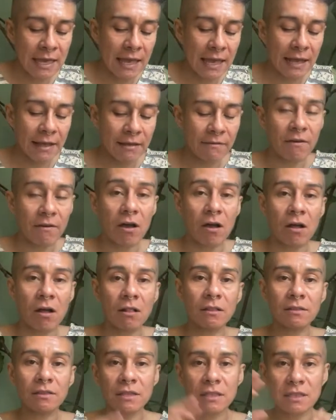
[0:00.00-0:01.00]
have
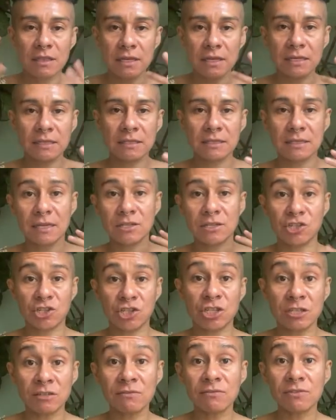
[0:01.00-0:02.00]
all of the things
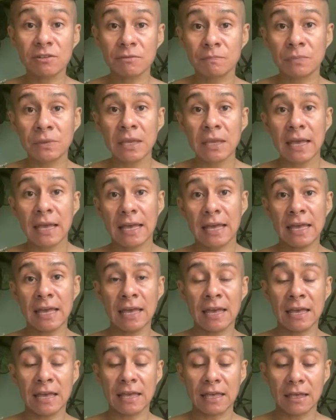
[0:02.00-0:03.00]
achieved,
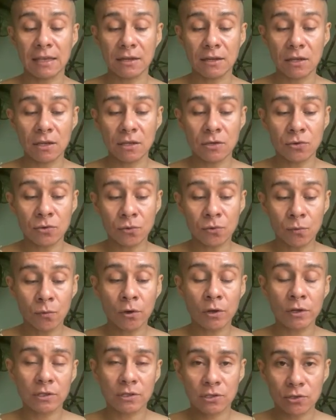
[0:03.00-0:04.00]
and you
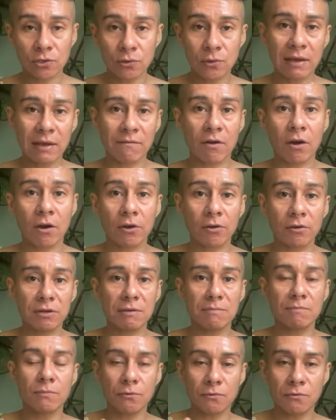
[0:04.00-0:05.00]
want to have already
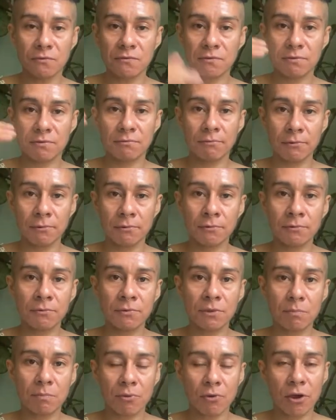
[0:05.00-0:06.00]
moved through
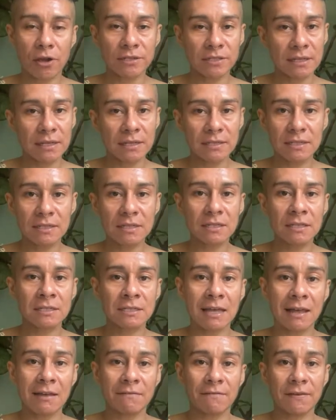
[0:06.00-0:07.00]
the processes
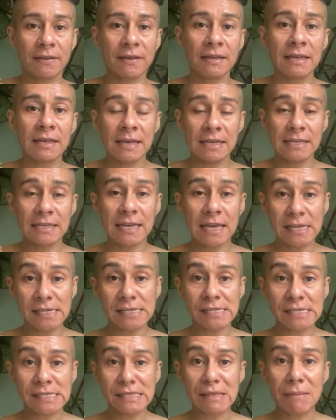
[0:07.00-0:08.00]
of
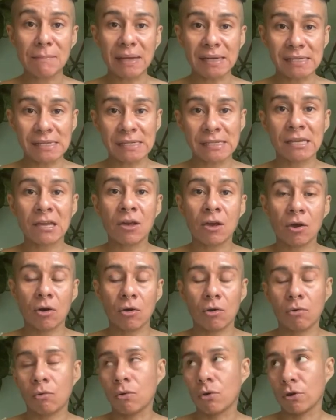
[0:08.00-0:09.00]
gaining the money
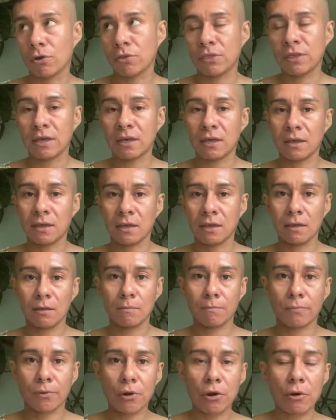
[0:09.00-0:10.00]
or the
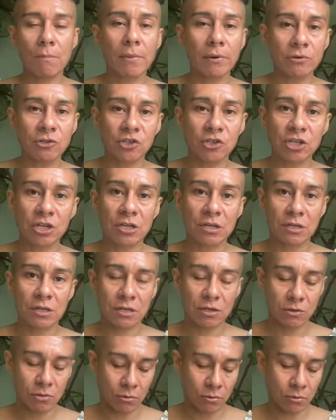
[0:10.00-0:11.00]

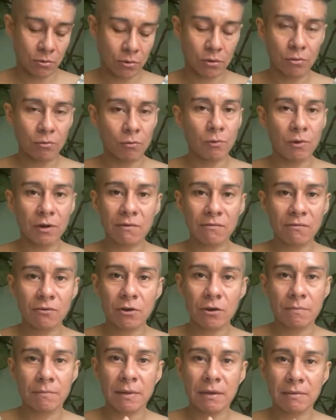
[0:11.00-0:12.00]
promotion or whatever
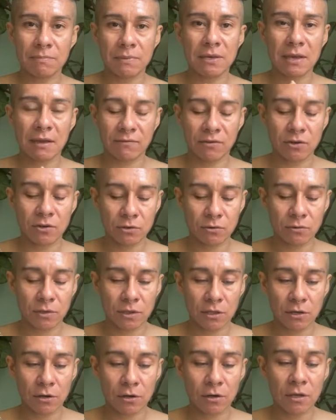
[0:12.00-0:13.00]
it might be having to do with
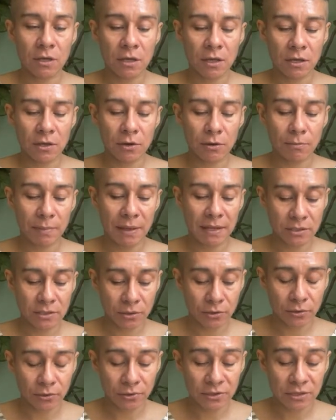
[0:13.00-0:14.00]
your
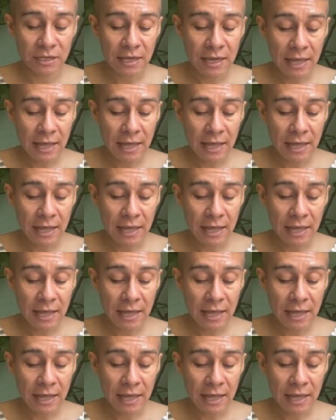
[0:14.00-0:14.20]
pentacles.